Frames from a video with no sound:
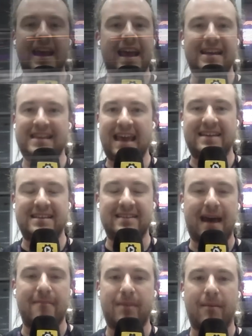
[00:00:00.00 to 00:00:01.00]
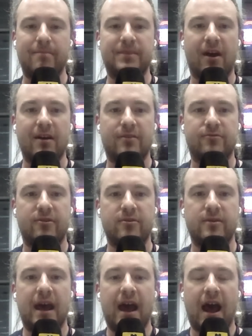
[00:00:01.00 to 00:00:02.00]
it's hitting that bump going
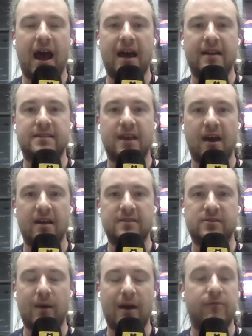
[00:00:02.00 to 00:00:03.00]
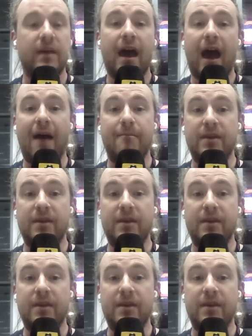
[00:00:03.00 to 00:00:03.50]
through turn 12.